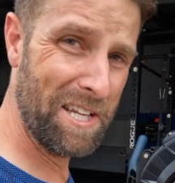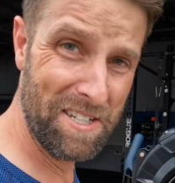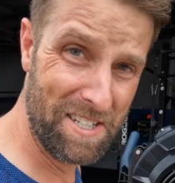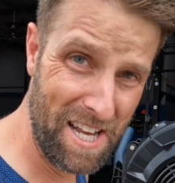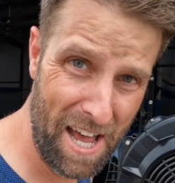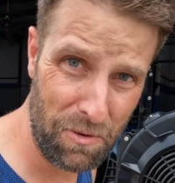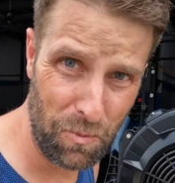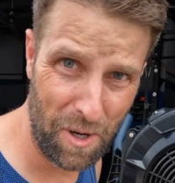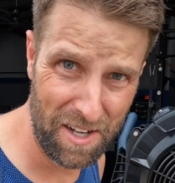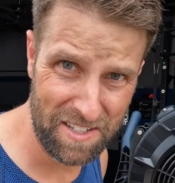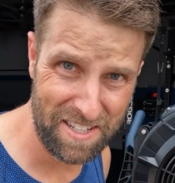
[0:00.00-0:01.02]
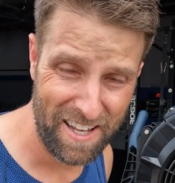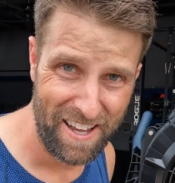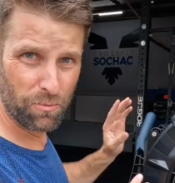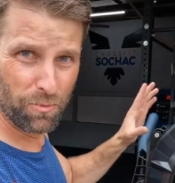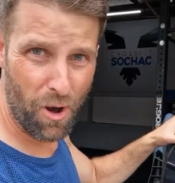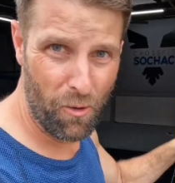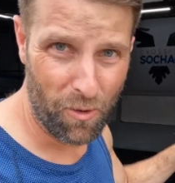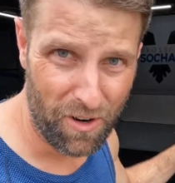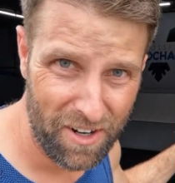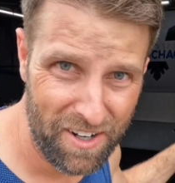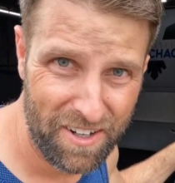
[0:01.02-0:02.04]
he said was the
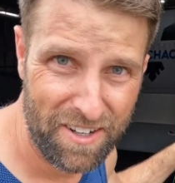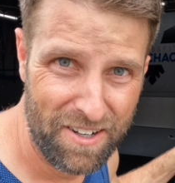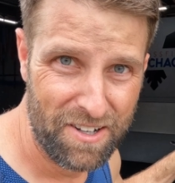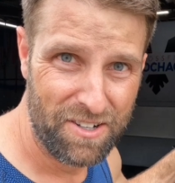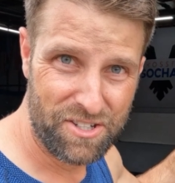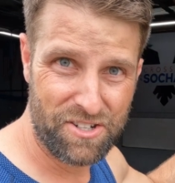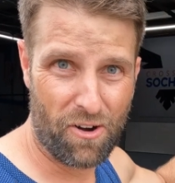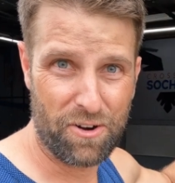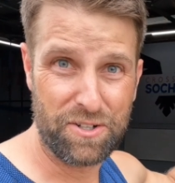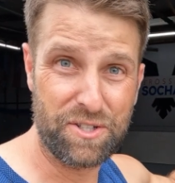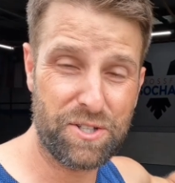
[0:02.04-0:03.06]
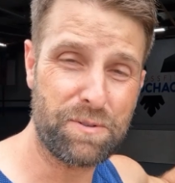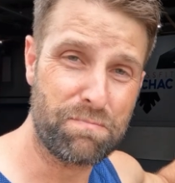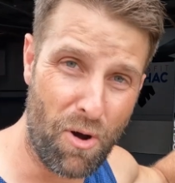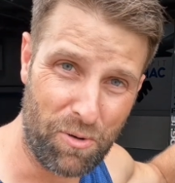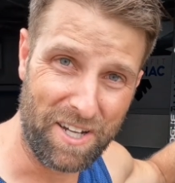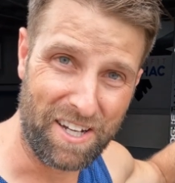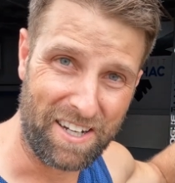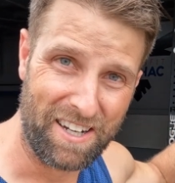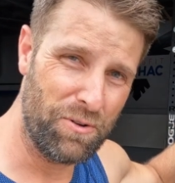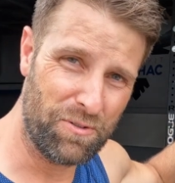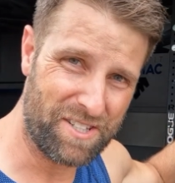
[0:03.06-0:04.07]
rower started smoking. A
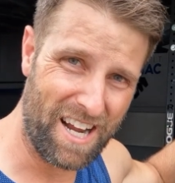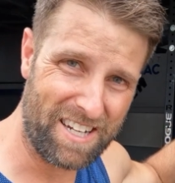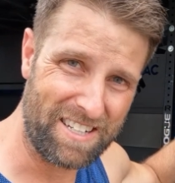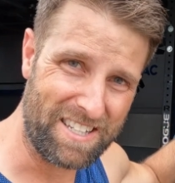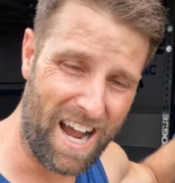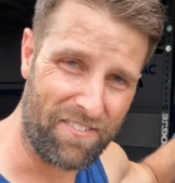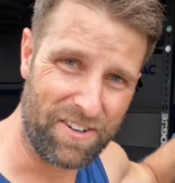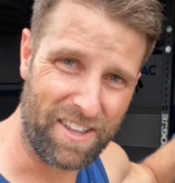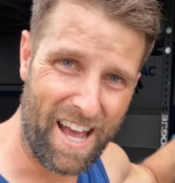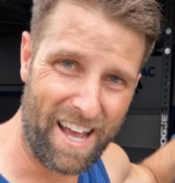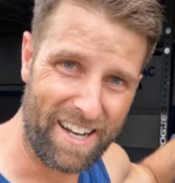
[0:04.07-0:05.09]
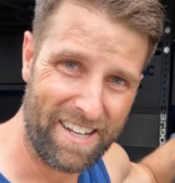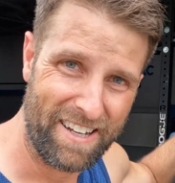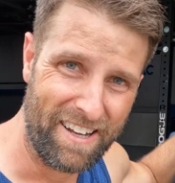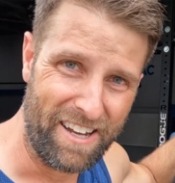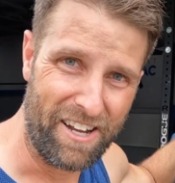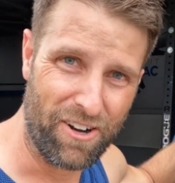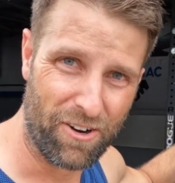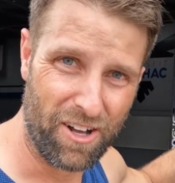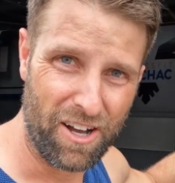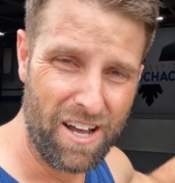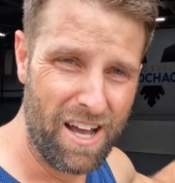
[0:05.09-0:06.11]
few seconds after that, he heard
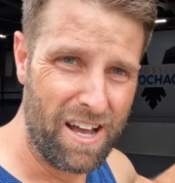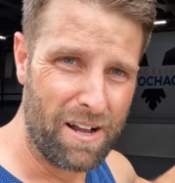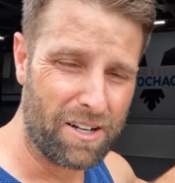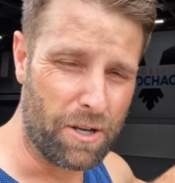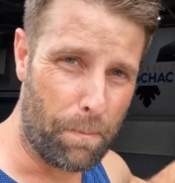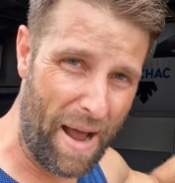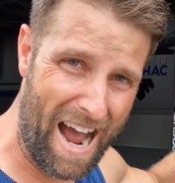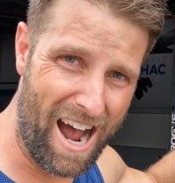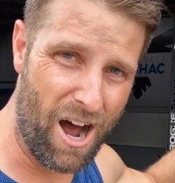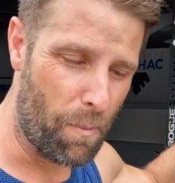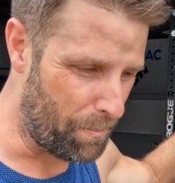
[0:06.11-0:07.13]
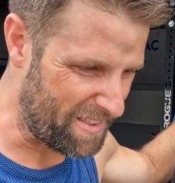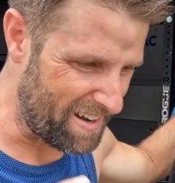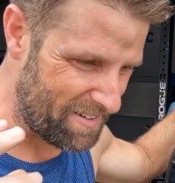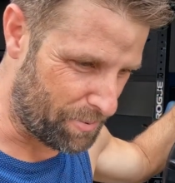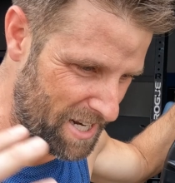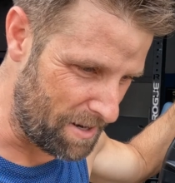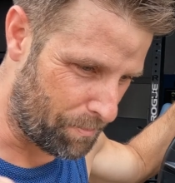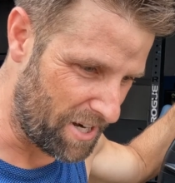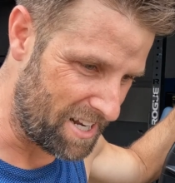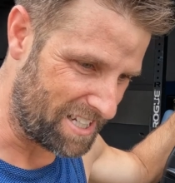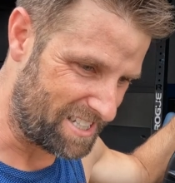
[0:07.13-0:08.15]
a kapow, plang, plang,
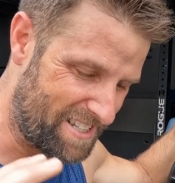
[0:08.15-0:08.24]
plang,